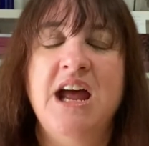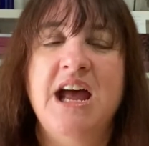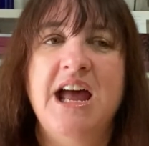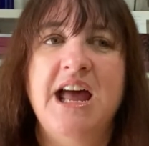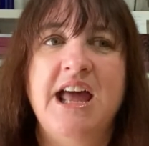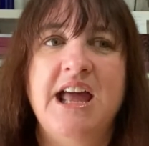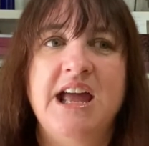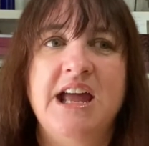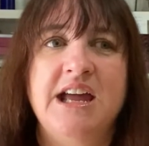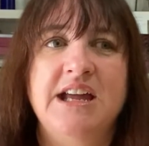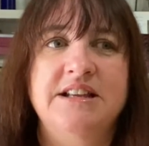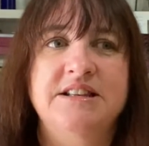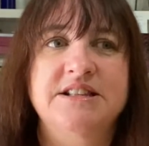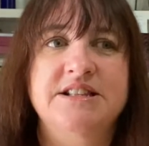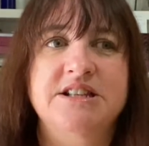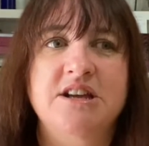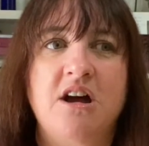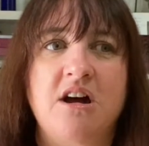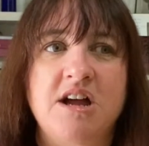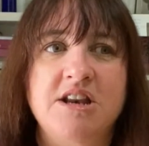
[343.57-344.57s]

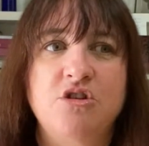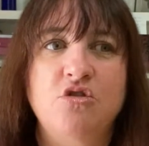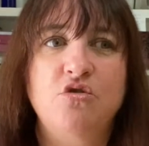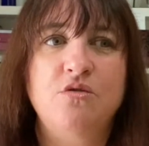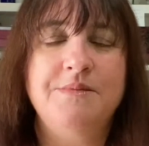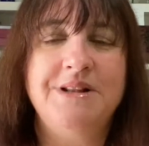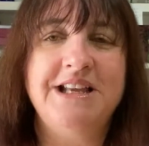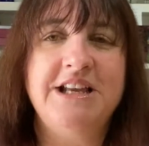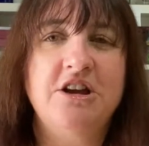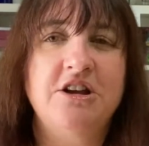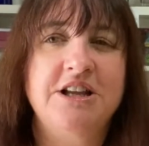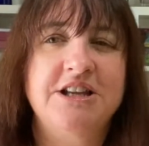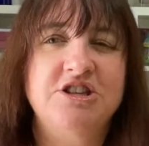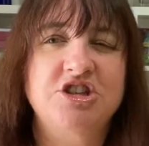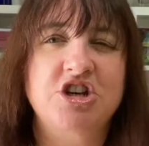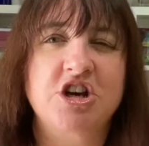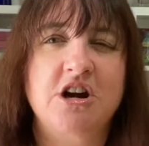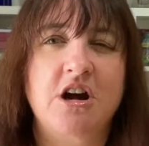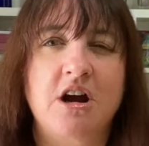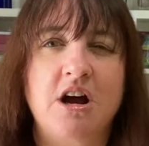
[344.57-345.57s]
And I normally only
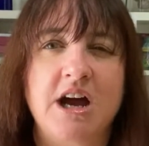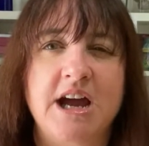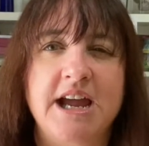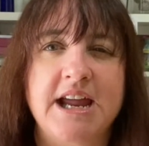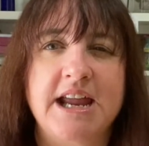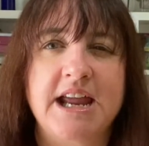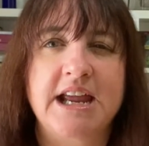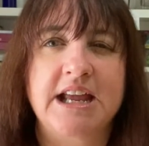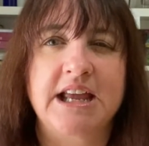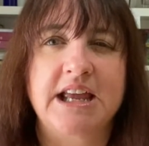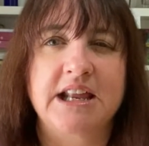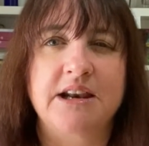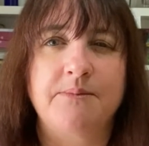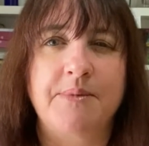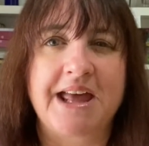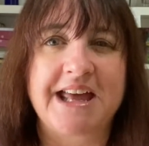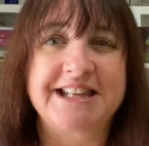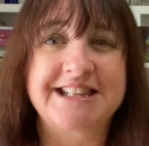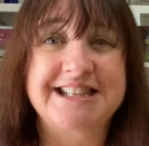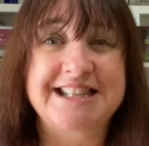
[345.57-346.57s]
try and get
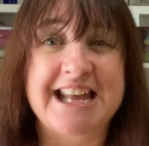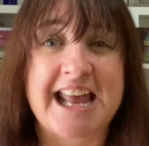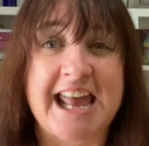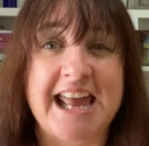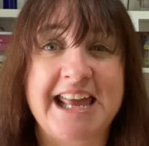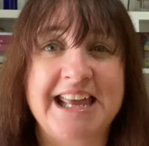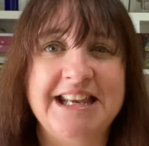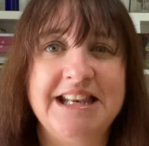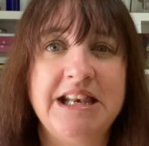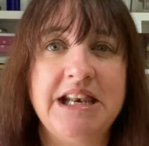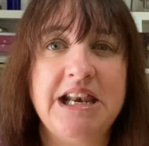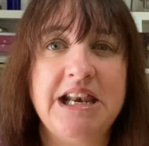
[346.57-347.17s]
about 10